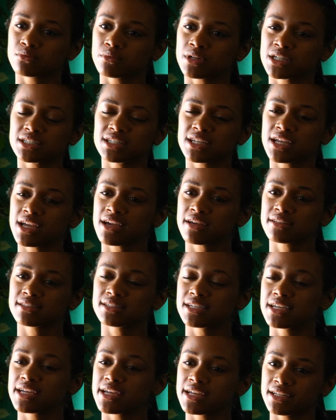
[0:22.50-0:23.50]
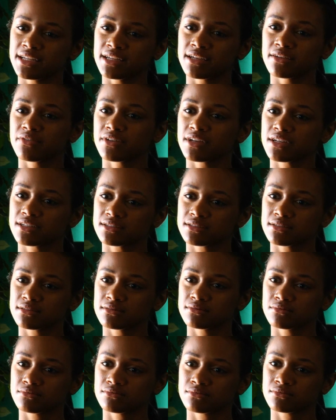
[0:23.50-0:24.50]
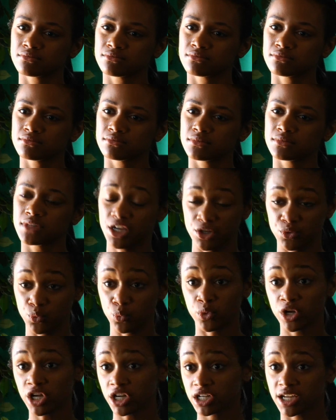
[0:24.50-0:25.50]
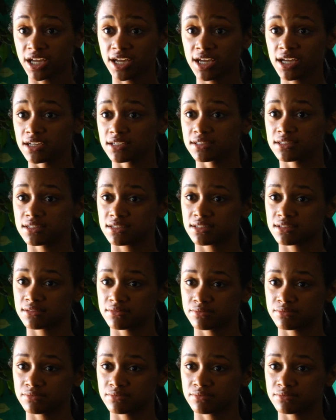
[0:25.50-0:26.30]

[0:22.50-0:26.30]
raised a hand to any of us, and we're kids.